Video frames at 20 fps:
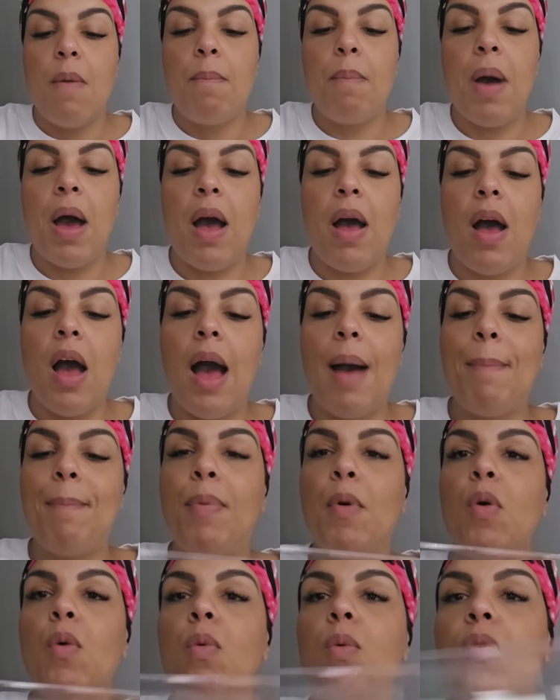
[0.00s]
But I
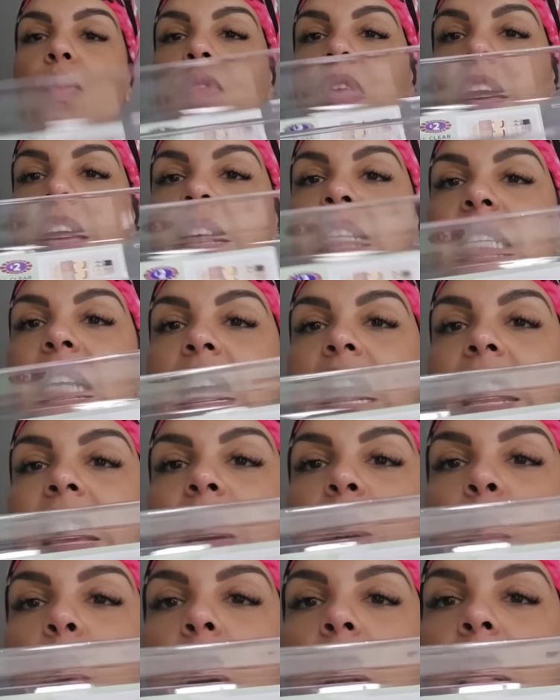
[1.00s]
bought these
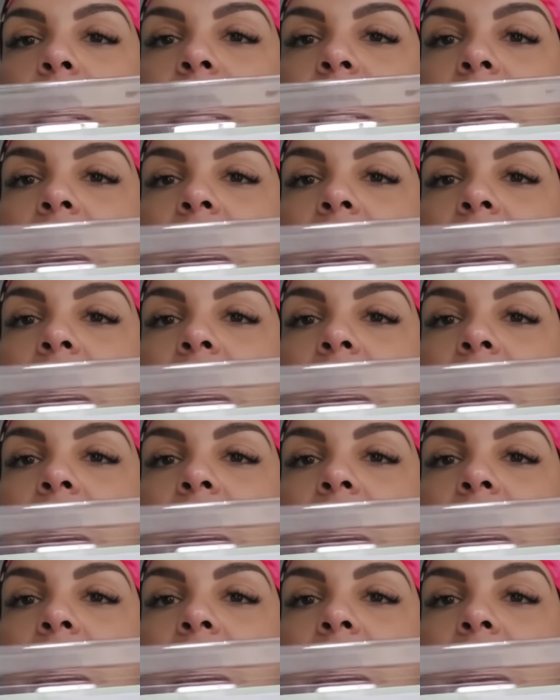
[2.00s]
clear ones